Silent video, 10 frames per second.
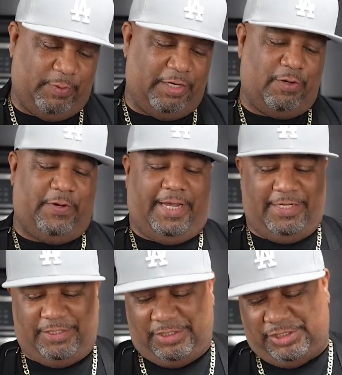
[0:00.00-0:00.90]
we can go
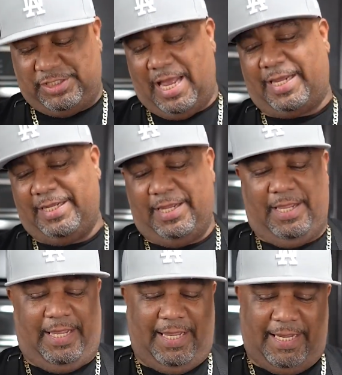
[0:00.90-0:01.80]
ahead and just shock it
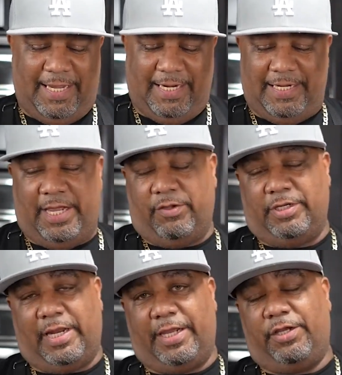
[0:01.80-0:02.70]
and get it down
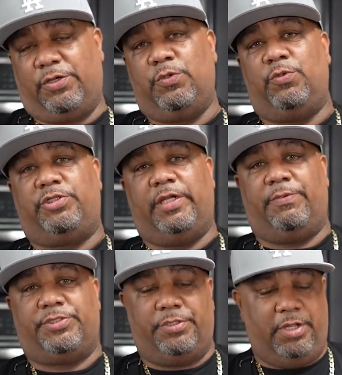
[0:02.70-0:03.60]
to like a cool
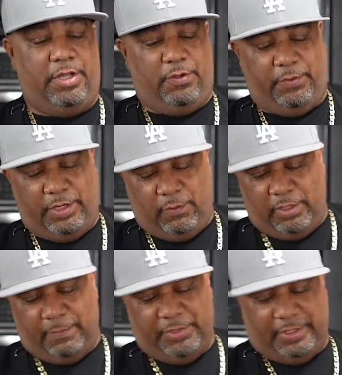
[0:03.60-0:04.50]
temperature. We don't
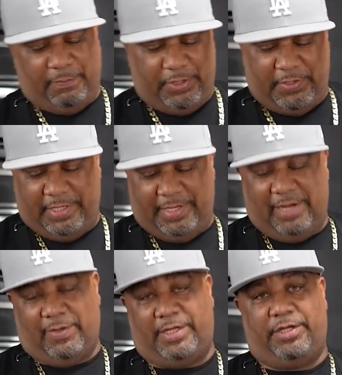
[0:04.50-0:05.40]
want to put the bird in
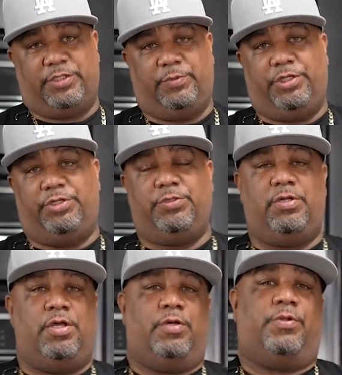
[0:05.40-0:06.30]
that right there, because when you do,
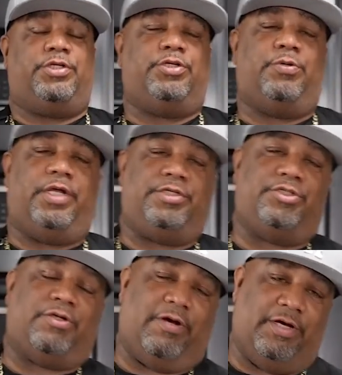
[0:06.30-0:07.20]
what you're doing is
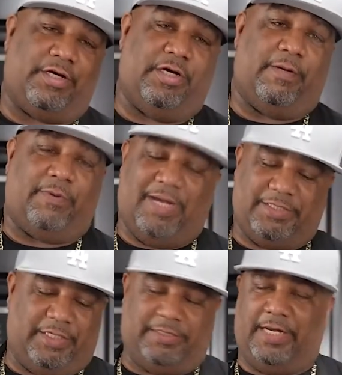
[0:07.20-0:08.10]
you're starting the cooking
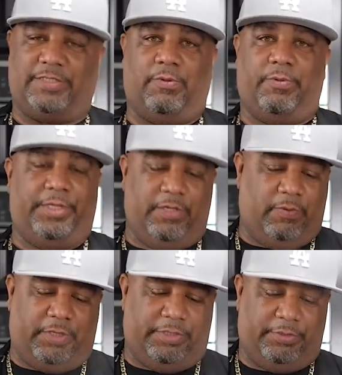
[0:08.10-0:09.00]
process, and that's what we
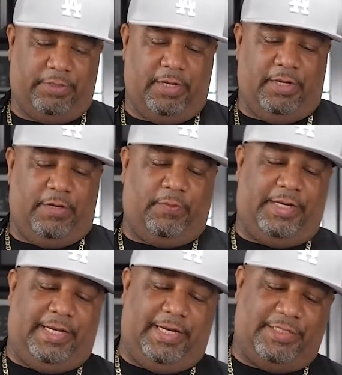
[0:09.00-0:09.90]
don't want to do.
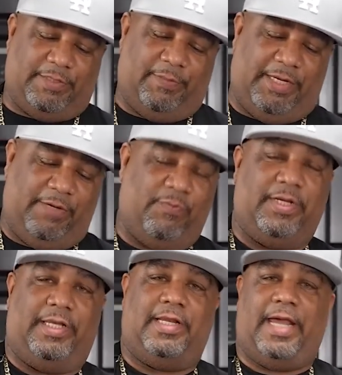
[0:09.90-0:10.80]
We need this to be
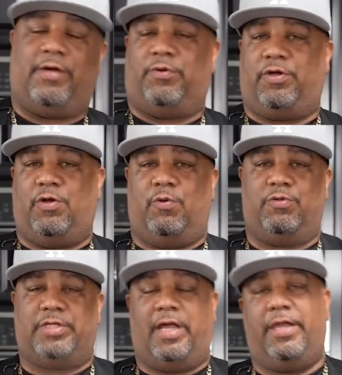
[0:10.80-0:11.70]
really like on the
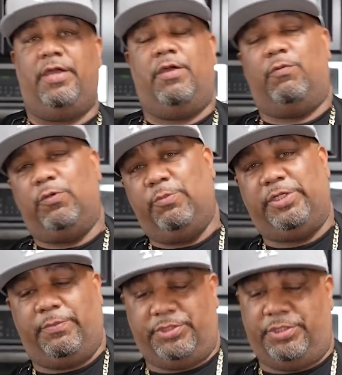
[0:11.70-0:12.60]
cold side. Room
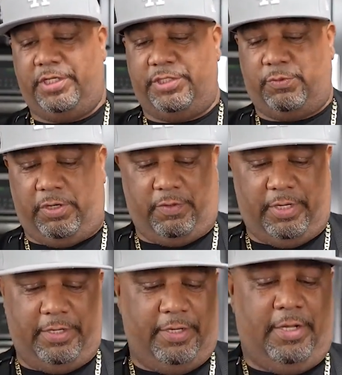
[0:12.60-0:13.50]
temperature does work, right?